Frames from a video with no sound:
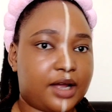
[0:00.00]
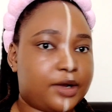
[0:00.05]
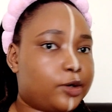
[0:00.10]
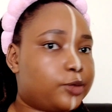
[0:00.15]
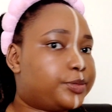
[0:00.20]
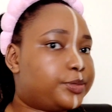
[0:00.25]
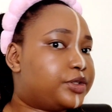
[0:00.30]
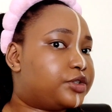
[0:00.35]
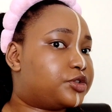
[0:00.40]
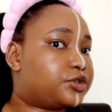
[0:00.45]
I
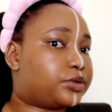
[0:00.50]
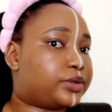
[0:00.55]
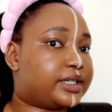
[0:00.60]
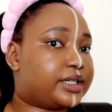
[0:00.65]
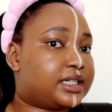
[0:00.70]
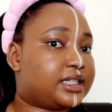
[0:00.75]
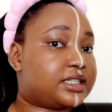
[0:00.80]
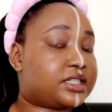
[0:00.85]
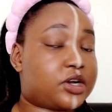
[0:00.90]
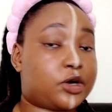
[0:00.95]
hope you
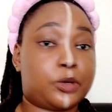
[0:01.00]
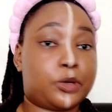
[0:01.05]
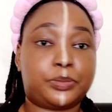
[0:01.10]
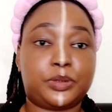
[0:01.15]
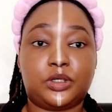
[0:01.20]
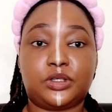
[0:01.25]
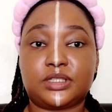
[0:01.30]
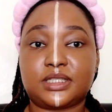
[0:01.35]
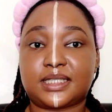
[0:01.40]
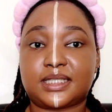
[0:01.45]
enjoyed it. I
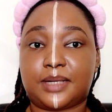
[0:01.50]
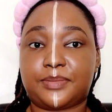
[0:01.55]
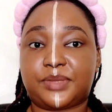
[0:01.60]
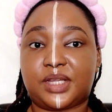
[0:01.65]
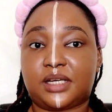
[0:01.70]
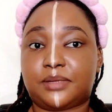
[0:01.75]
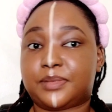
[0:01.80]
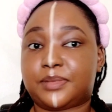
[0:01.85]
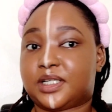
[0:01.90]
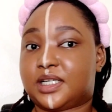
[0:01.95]
hope you learned
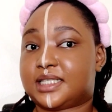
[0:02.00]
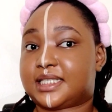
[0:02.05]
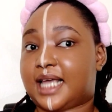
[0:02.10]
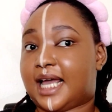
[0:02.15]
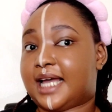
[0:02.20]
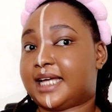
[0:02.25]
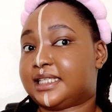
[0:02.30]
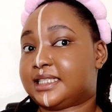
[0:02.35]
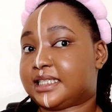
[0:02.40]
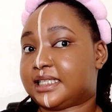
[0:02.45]
something because
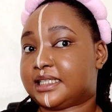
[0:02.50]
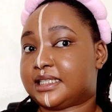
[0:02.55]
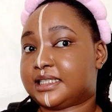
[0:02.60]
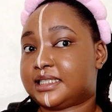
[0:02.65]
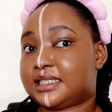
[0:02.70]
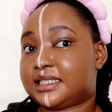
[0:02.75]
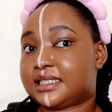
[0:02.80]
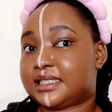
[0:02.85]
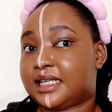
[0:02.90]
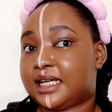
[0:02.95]
I
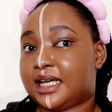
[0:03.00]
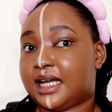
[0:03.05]
did.